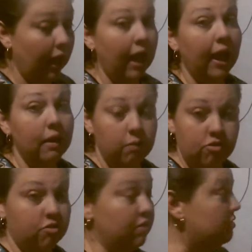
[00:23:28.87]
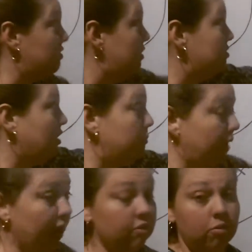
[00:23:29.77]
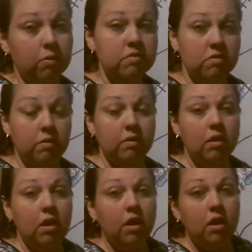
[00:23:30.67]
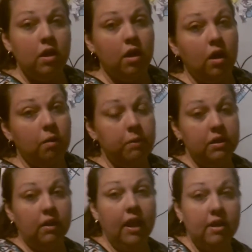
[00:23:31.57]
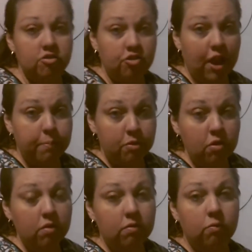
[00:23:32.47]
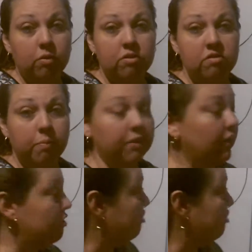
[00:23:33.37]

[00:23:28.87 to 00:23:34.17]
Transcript: hide, which this does come back to us in the last chapter with something that